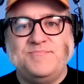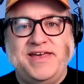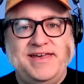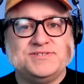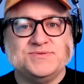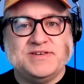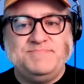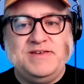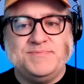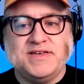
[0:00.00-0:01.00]
May so
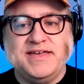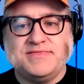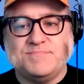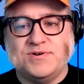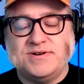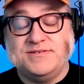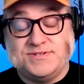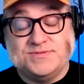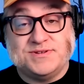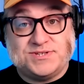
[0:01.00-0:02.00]
that people can get their, per, uh,
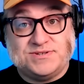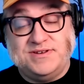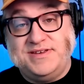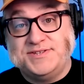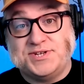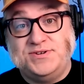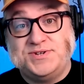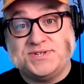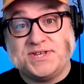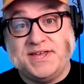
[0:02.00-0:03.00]
so that
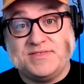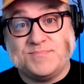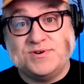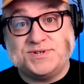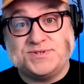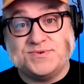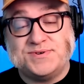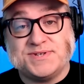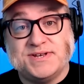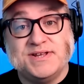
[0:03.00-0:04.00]
institutions can get the purchase
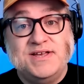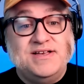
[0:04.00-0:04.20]
orders in.